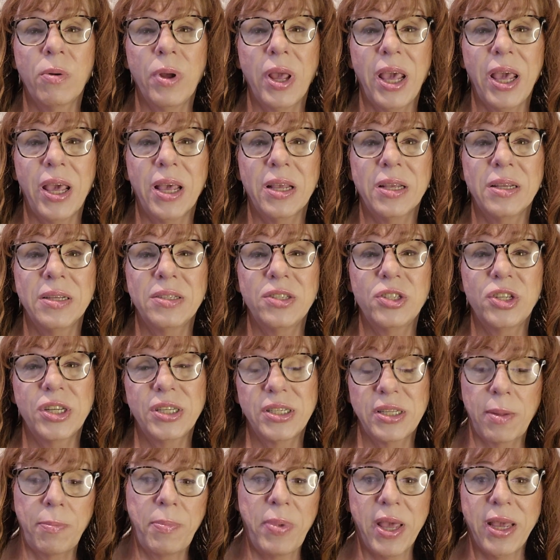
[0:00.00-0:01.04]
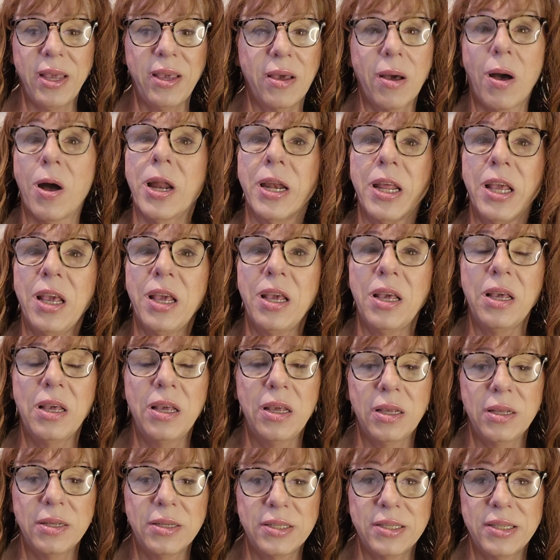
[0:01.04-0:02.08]
is just the big
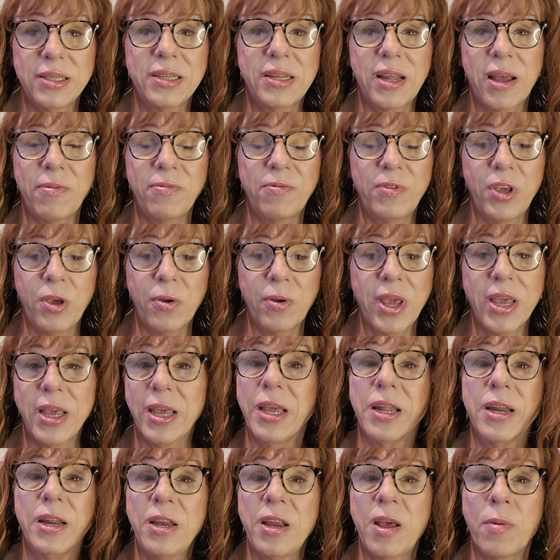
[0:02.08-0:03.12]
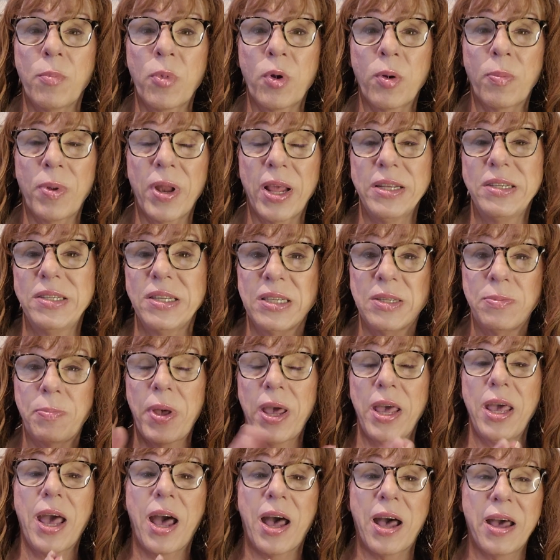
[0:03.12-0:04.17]
gaudy stuff you can get a number of places.
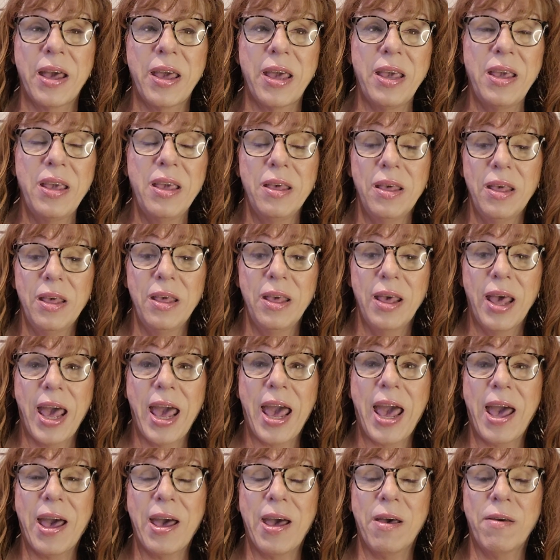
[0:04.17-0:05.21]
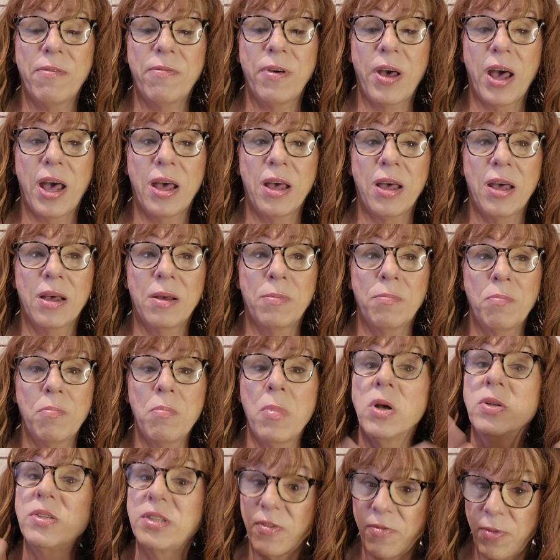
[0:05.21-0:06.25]
But I have,
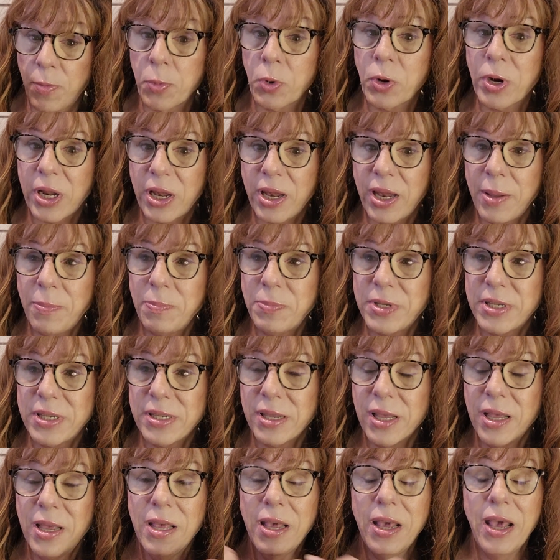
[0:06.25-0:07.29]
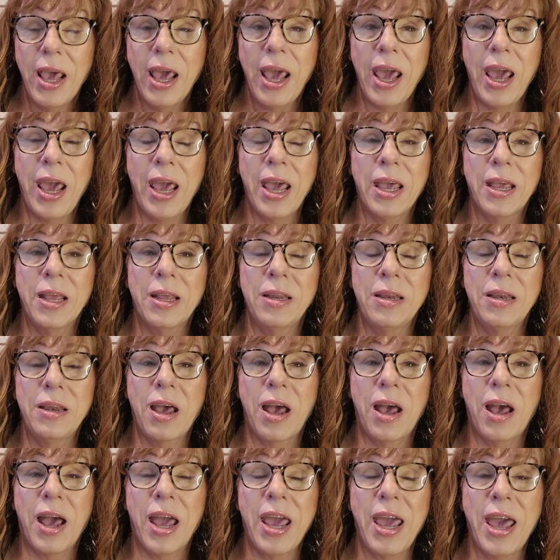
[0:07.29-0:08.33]
most of them are clips, and
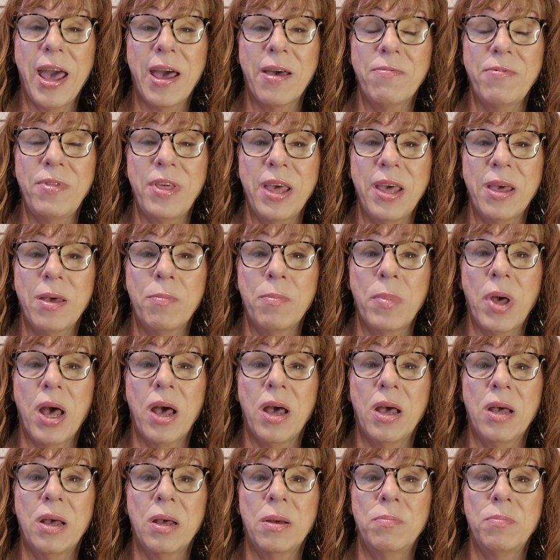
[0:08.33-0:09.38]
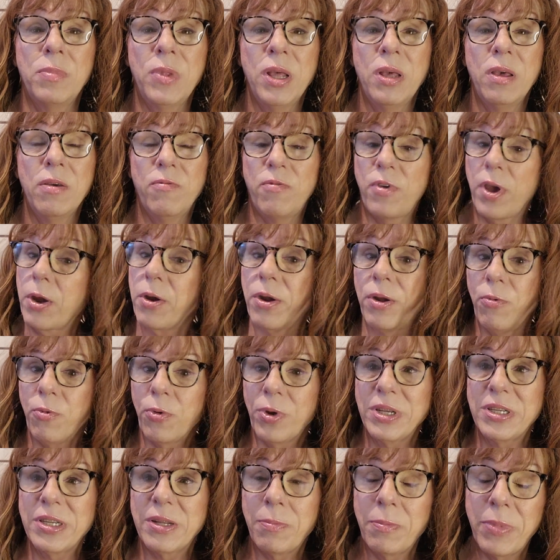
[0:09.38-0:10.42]
I have them very
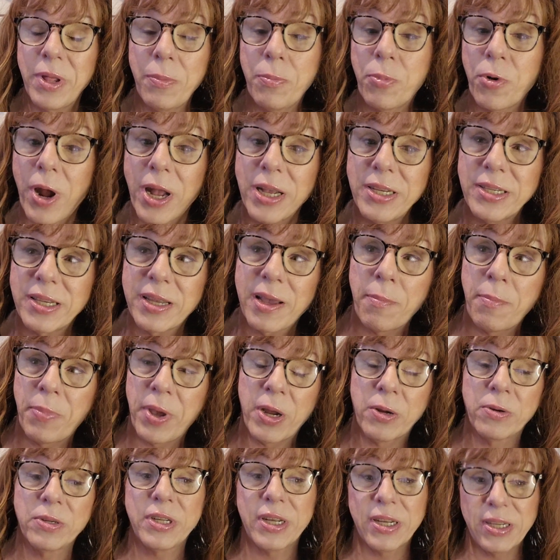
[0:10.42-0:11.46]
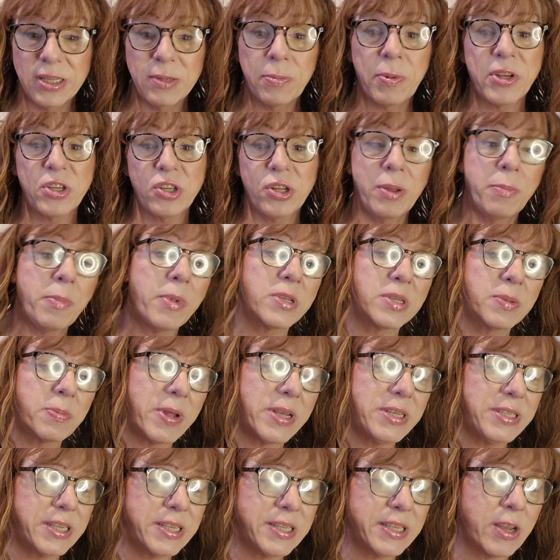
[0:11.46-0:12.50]
reasonably priced compared to especially most
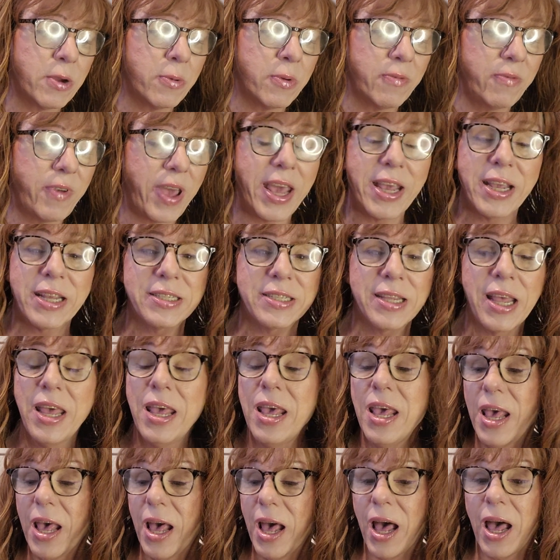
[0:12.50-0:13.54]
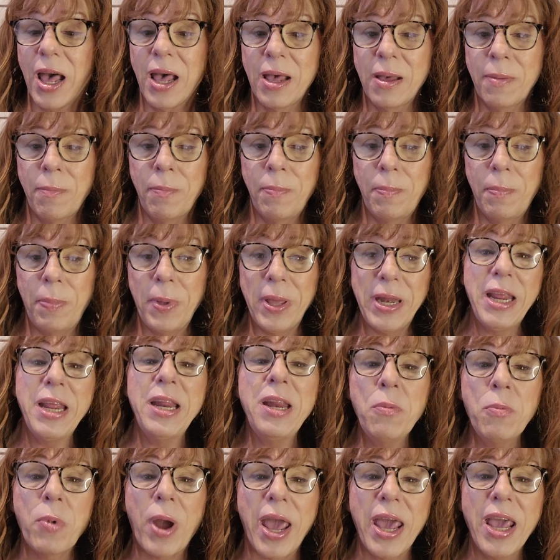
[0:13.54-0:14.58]
places here in Vegas. But
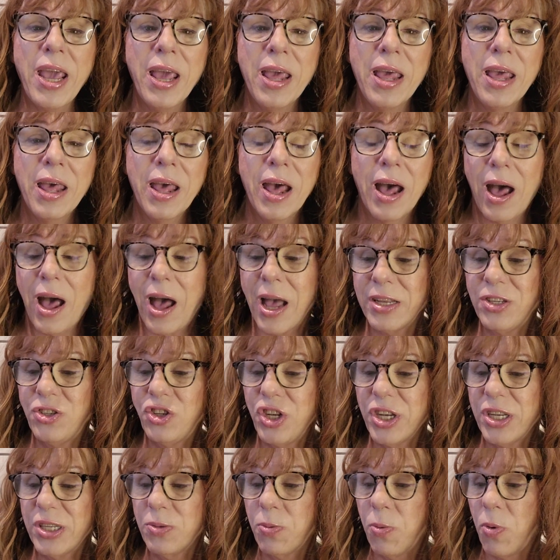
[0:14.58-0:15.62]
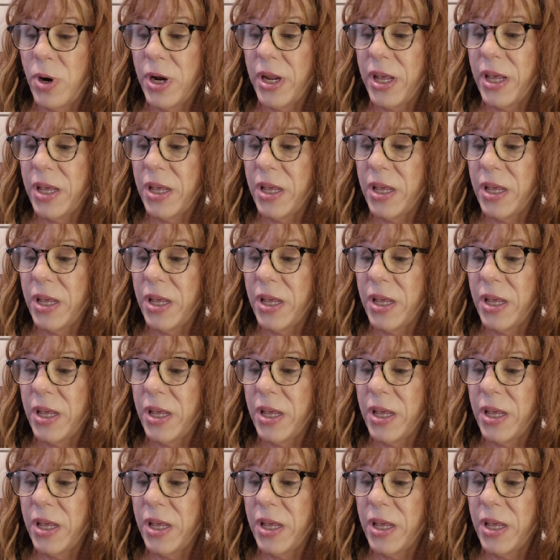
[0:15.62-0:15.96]
anyway, I just want